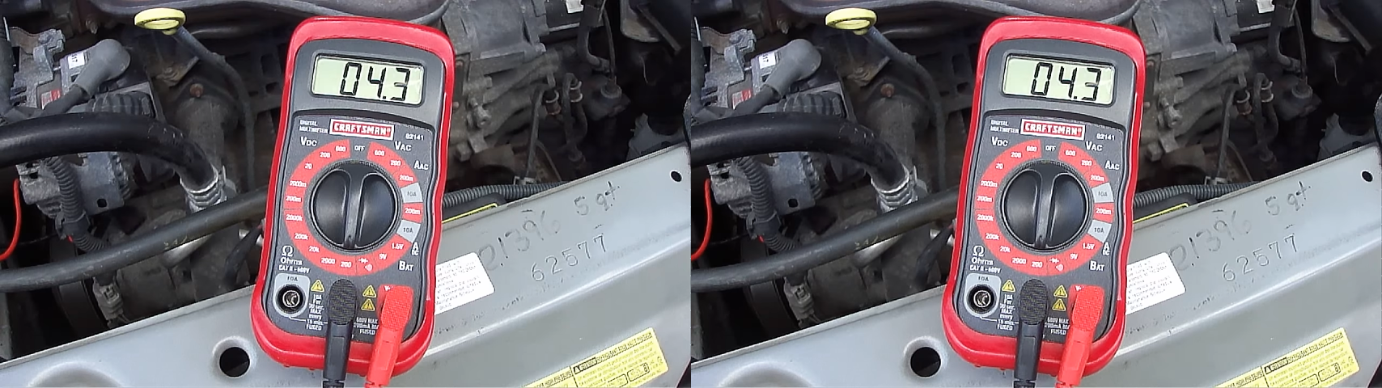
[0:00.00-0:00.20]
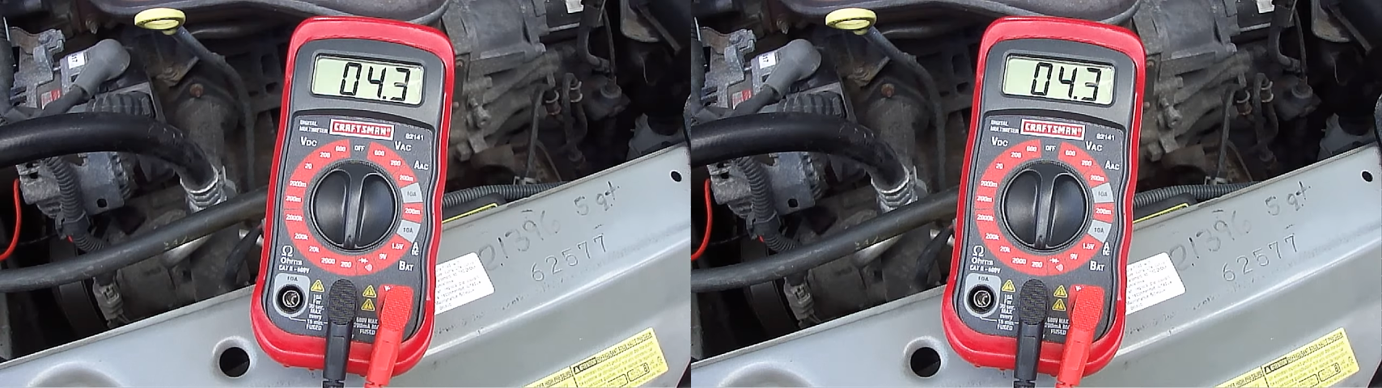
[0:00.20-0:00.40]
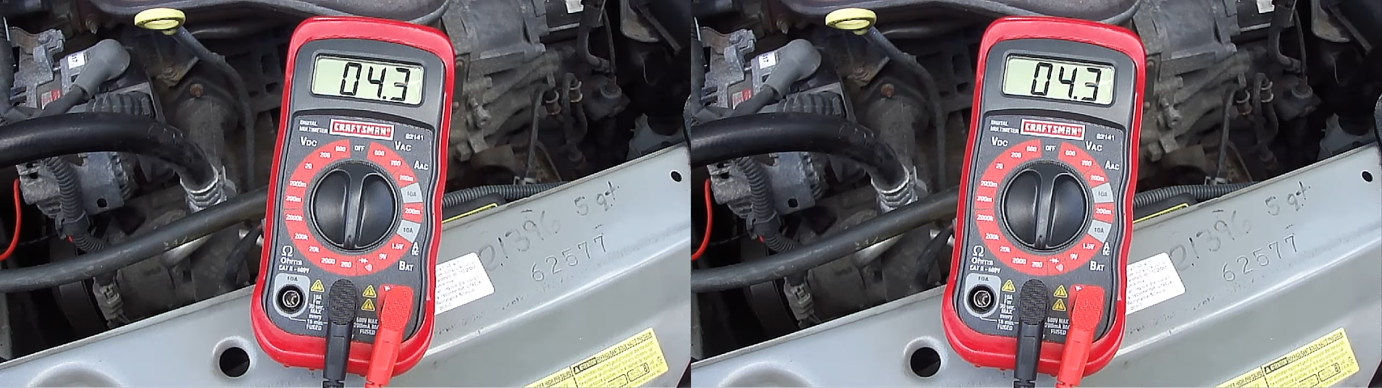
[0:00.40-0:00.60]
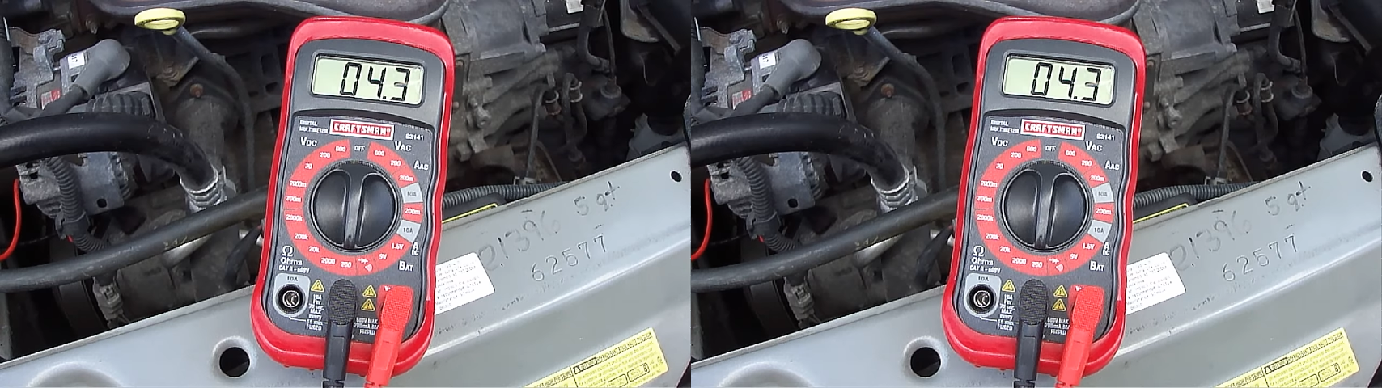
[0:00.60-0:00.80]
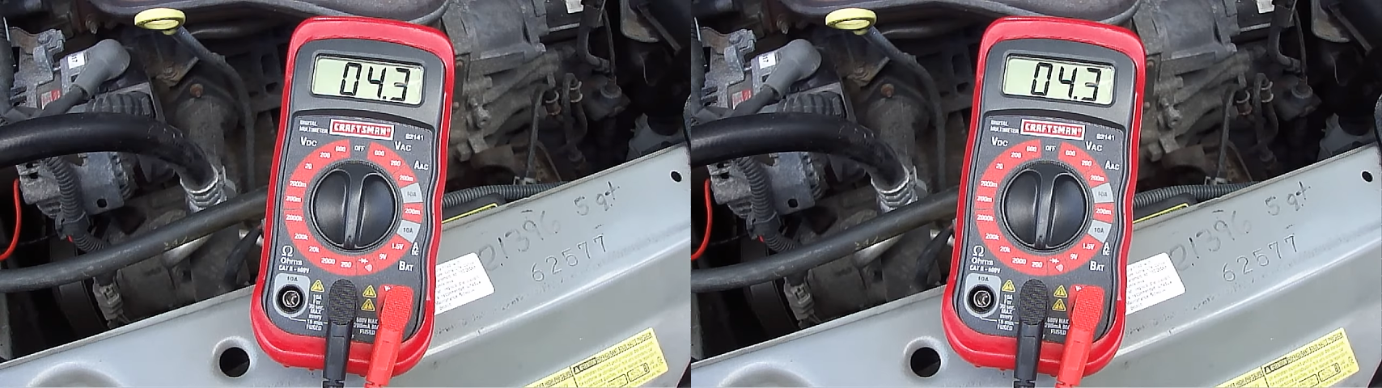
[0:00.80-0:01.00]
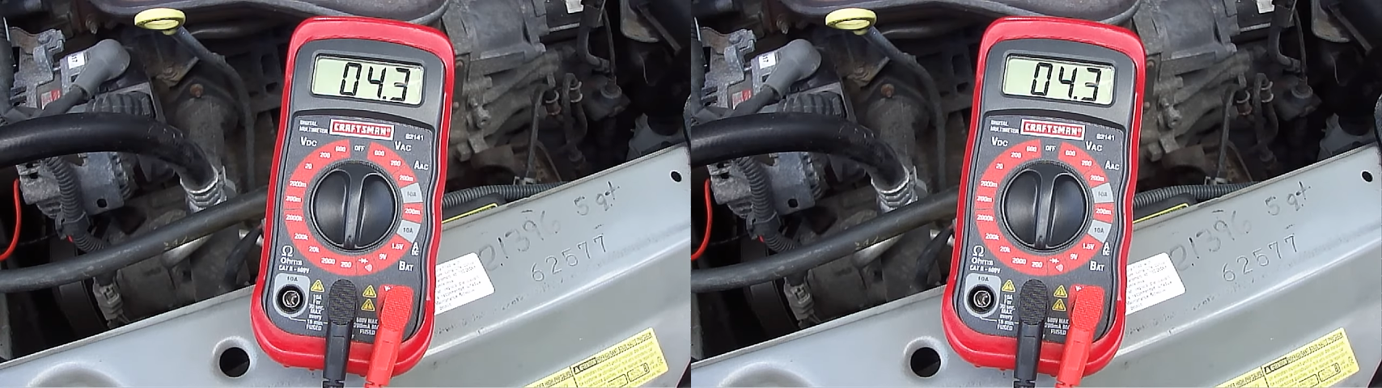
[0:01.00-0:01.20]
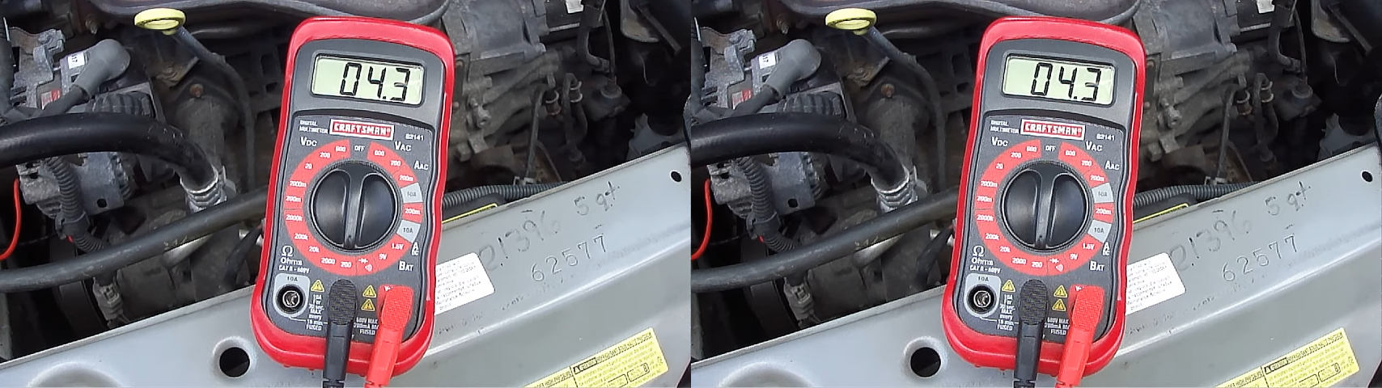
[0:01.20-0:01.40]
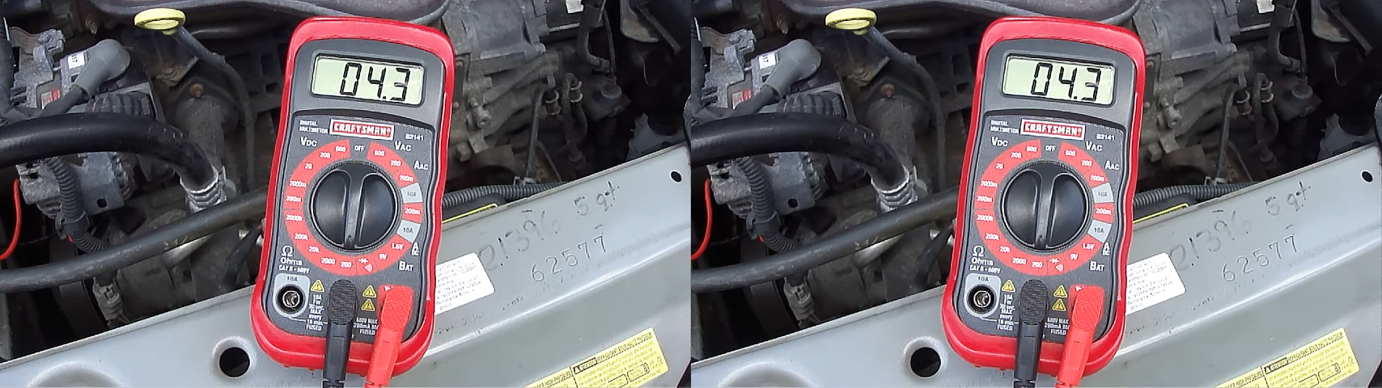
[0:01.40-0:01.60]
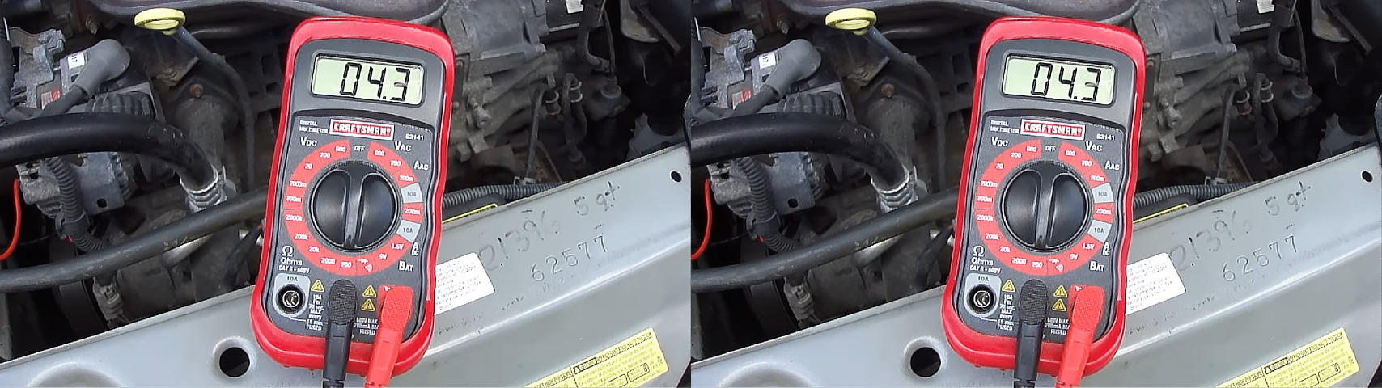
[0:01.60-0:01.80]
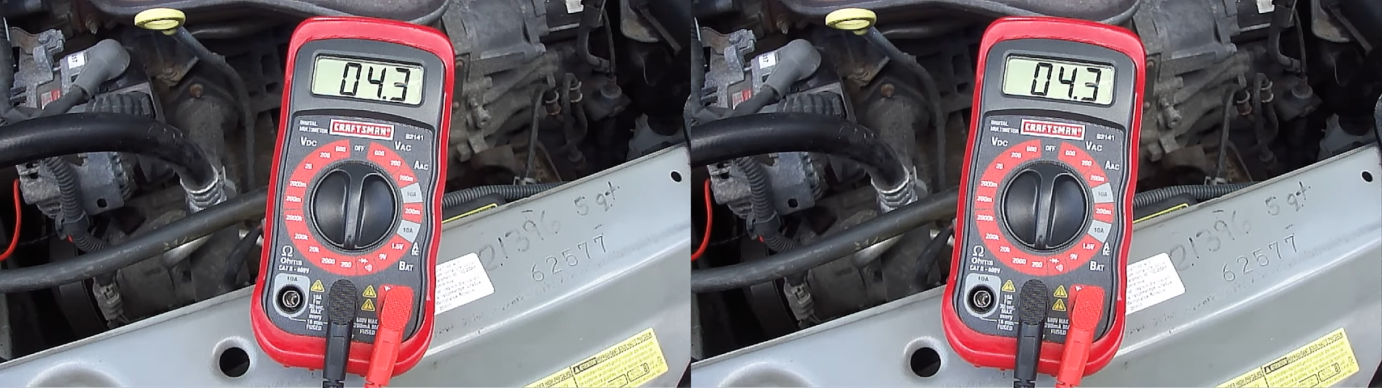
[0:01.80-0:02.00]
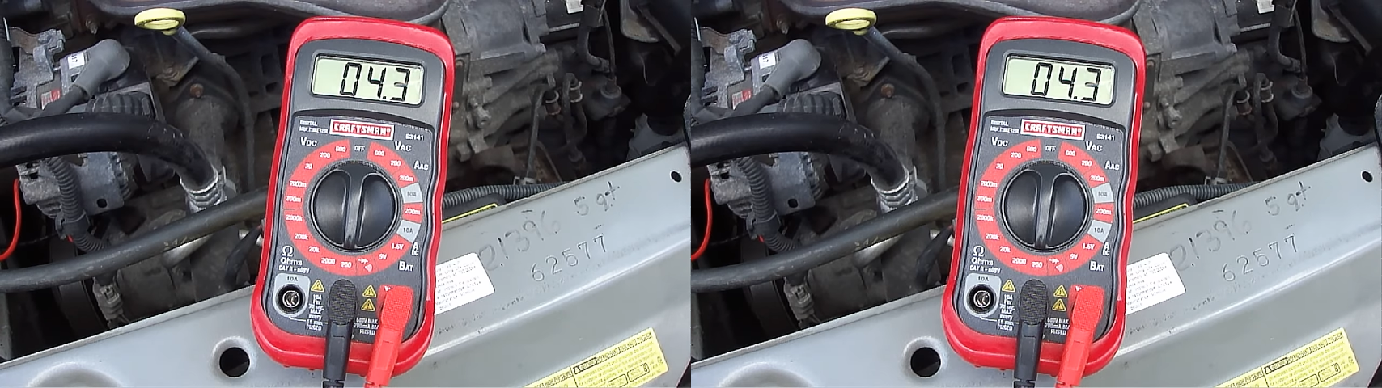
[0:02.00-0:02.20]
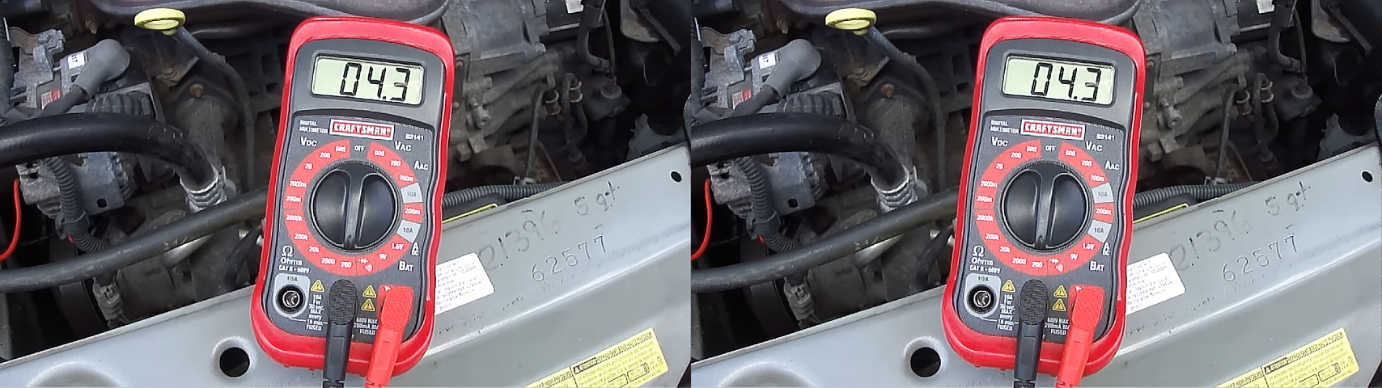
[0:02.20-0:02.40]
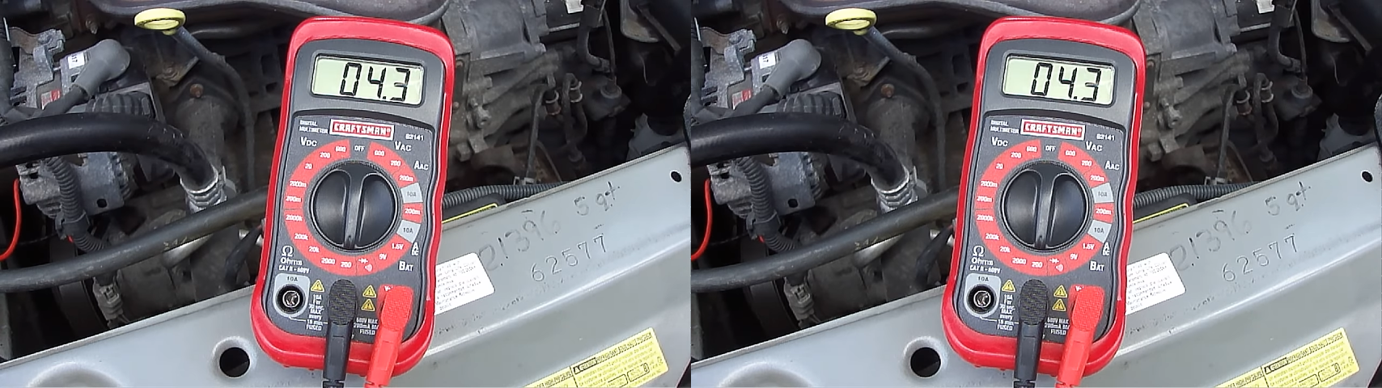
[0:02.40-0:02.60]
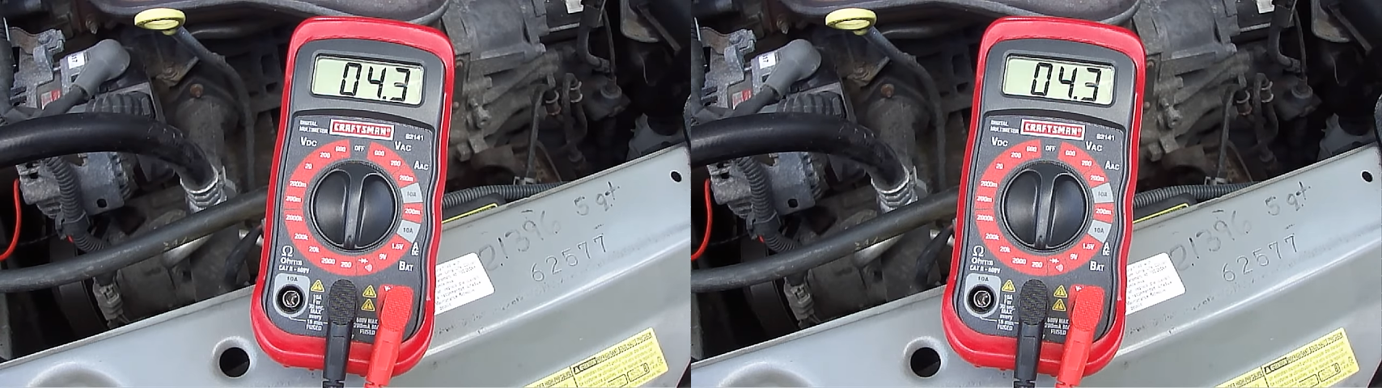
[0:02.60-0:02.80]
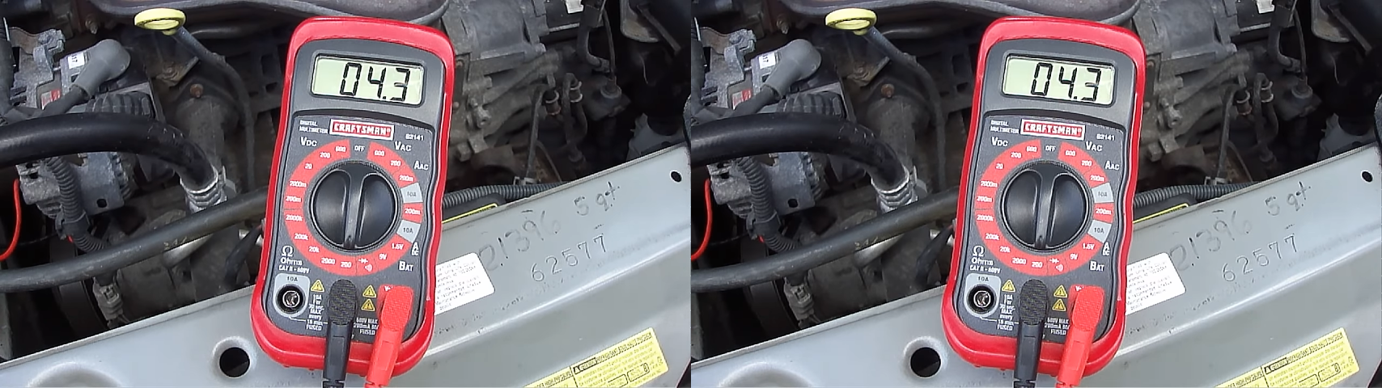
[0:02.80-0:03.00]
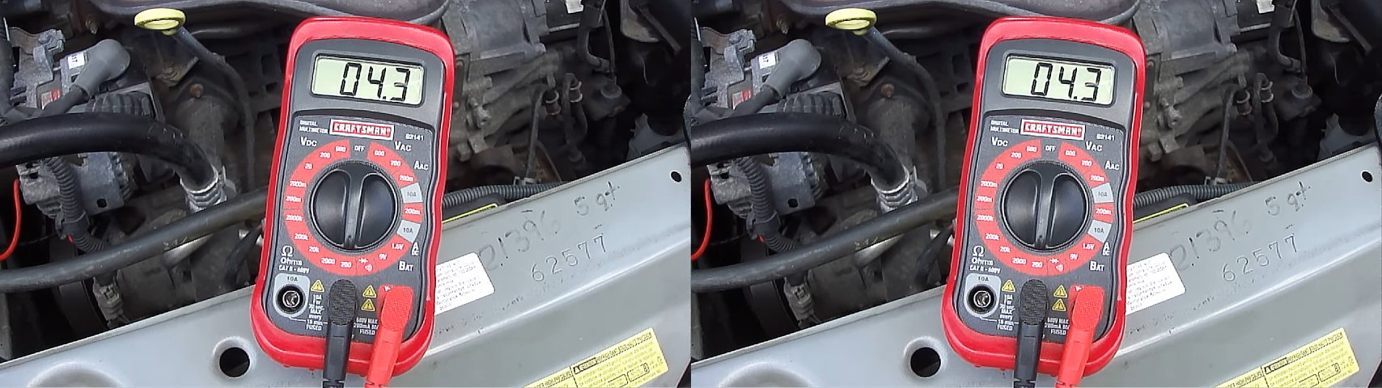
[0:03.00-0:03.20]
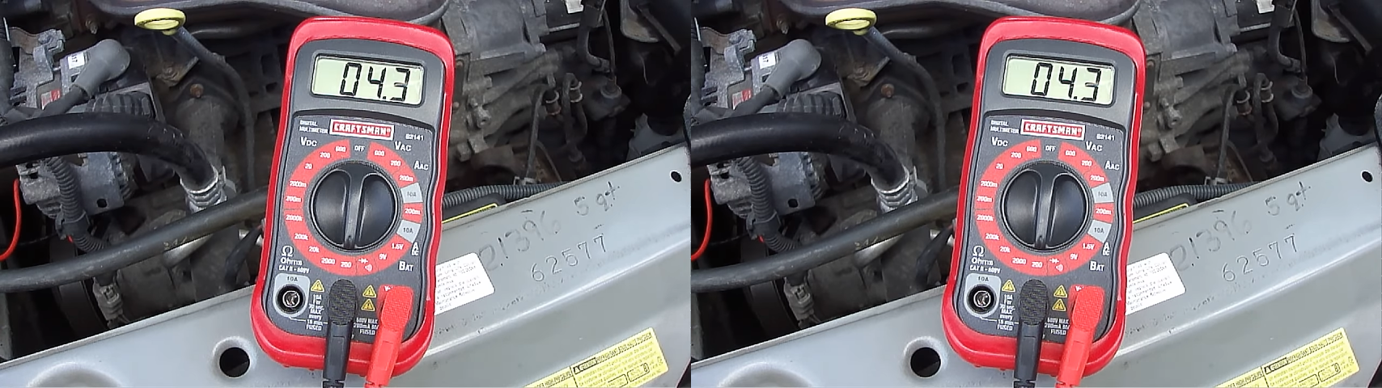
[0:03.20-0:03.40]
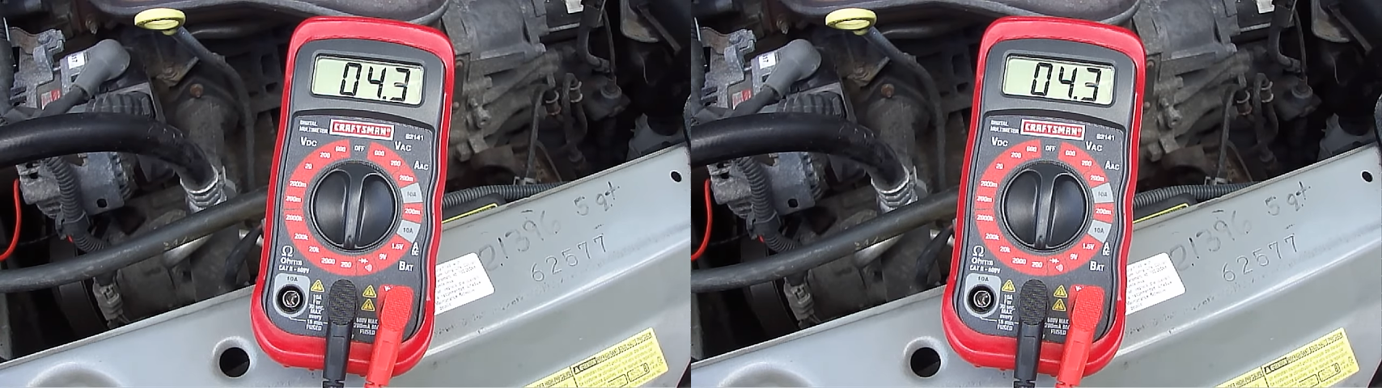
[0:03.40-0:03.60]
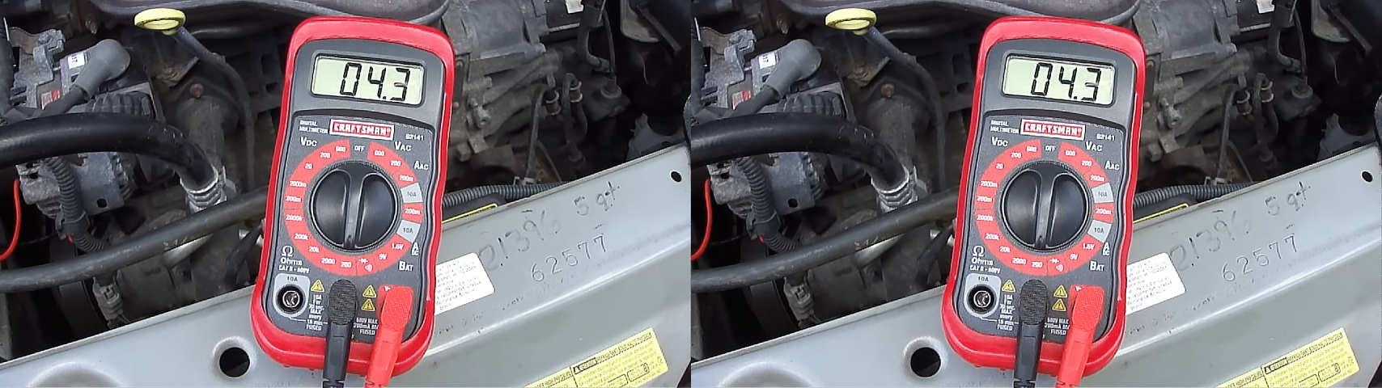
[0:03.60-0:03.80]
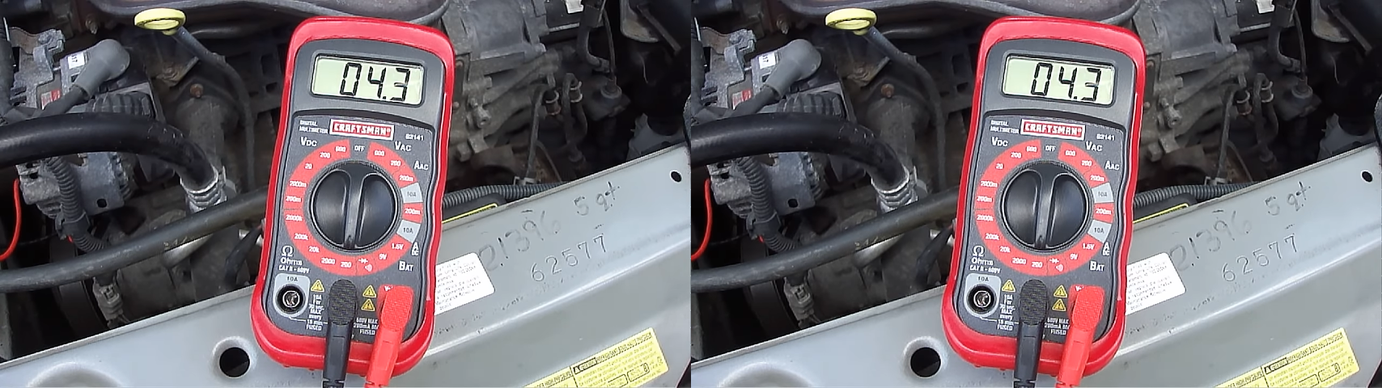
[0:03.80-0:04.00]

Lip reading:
[unreadable: no face in view]